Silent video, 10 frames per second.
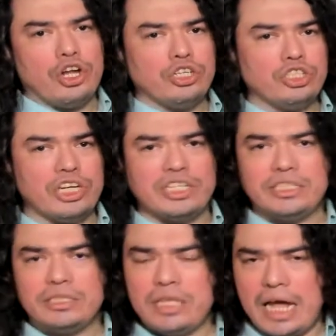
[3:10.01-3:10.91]
just
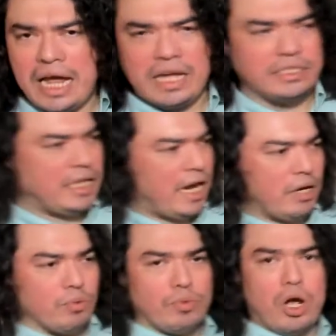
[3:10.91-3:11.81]
as a
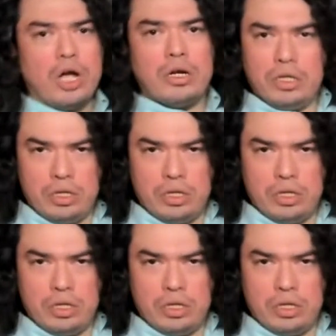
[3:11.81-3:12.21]
run